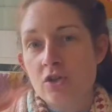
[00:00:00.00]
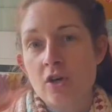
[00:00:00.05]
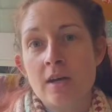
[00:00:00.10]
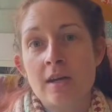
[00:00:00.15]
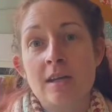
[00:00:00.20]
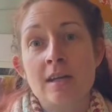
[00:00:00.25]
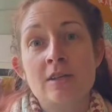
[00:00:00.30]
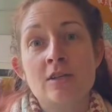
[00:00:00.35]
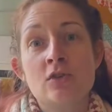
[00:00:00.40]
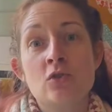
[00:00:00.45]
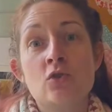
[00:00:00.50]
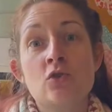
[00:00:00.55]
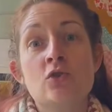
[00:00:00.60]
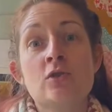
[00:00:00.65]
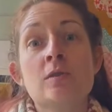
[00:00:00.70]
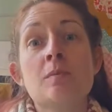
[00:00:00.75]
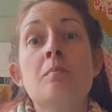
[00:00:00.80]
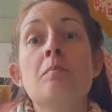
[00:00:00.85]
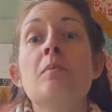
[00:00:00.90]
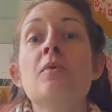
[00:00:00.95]
I need to do
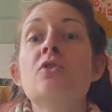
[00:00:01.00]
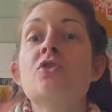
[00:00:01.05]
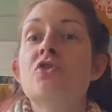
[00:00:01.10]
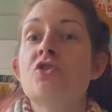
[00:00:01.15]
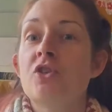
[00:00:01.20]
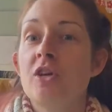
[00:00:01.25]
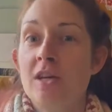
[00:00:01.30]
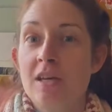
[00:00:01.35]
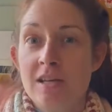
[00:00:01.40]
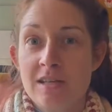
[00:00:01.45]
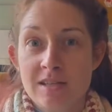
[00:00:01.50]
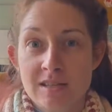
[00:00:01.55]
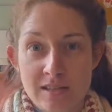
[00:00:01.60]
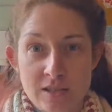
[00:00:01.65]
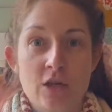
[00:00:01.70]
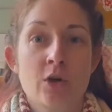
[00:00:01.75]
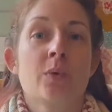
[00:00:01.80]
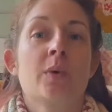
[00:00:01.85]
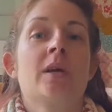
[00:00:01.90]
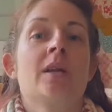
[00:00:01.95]
some machine
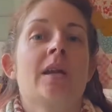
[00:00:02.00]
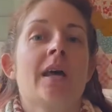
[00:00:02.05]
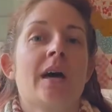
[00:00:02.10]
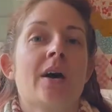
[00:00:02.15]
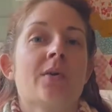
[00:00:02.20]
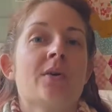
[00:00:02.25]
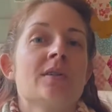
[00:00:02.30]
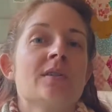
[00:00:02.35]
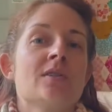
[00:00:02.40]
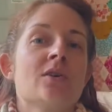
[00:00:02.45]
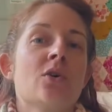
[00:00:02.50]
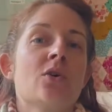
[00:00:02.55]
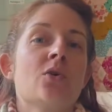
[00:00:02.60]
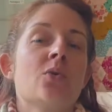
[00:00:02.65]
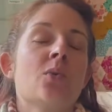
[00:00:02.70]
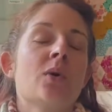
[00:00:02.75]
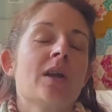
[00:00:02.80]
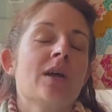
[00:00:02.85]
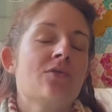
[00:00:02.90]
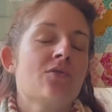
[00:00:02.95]
sewing now, and so
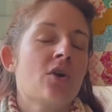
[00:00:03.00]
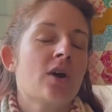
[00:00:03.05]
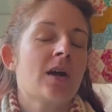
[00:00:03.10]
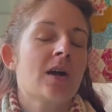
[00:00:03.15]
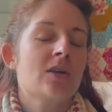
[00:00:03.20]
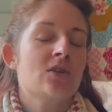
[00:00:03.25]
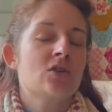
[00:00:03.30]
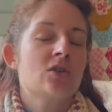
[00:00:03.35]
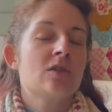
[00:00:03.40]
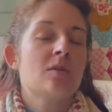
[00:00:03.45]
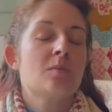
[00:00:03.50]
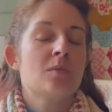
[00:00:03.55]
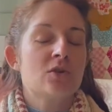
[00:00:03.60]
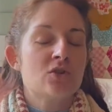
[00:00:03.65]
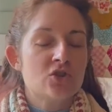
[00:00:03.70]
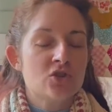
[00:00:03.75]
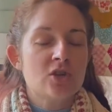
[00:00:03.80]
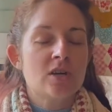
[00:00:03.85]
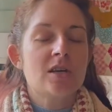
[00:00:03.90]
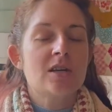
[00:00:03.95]
whenever I get to the
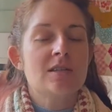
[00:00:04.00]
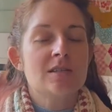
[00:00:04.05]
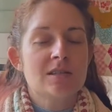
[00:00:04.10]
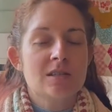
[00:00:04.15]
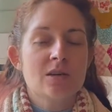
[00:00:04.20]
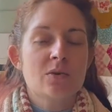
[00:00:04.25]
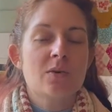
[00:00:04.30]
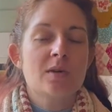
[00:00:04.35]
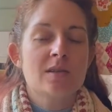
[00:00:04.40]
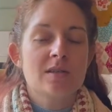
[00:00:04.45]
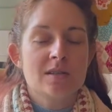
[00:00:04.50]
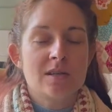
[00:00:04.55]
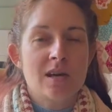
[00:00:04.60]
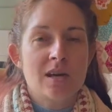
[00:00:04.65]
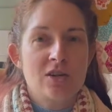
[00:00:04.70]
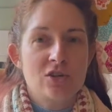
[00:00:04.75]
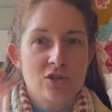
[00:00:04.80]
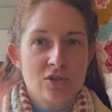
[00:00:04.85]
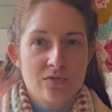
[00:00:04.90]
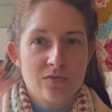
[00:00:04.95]
machine sewing
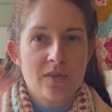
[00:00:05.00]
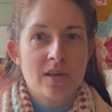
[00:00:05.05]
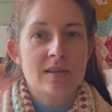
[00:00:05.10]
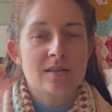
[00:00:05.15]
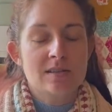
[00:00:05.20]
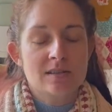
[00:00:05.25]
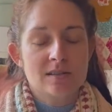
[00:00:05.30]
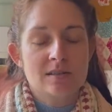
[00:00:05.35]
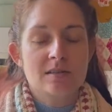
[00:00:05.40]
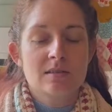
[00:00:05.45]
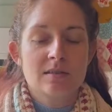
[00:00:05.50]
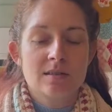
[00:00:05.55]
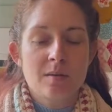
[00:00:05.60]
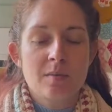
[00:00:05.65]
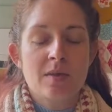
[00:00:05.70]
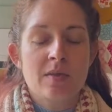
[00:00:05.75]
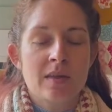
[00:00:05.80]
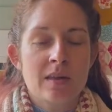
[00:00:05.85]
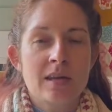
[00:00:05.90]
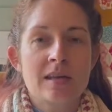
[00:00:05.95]
stage, if that's
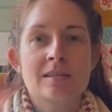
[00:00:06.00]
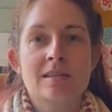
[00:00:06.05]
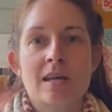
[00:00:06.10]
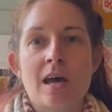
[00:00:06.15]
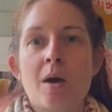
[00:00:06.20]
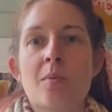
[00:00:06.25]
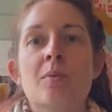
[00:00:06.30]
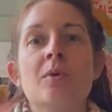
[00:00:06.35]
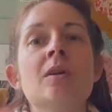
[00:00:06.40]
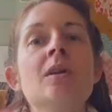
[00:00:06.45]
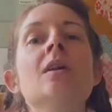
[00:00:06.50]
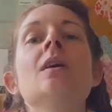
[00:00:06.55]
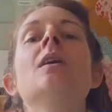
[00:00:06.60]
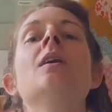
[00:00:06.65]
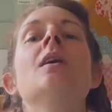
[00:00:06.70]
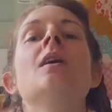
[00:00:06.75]
something that needs to happen,